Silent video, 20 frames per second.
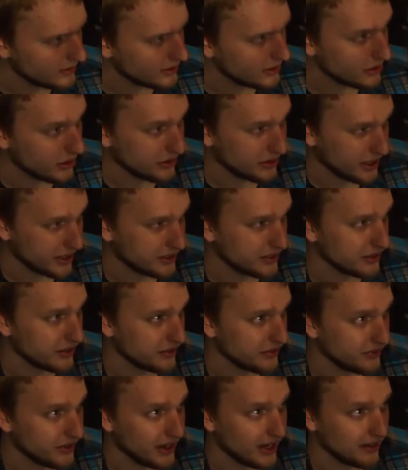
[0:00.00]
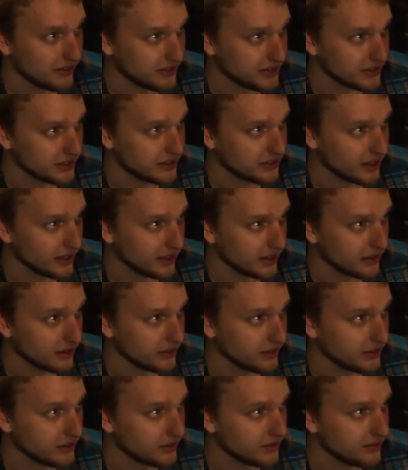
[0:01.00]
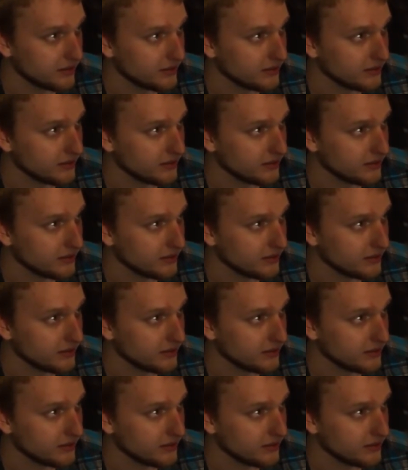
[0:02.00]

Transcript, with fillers: So it takes a good five, six seconds